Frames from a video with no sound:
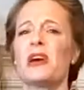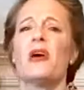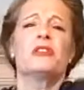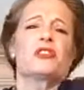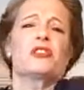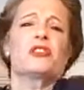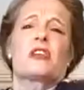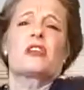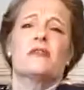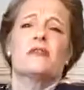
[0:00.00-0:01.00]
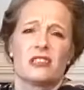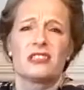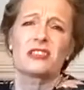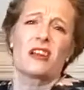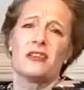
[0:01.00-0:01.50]
oh, it's just
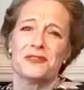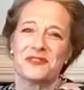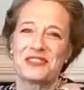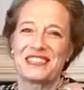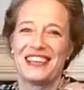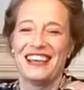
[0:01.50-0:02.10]
clothes,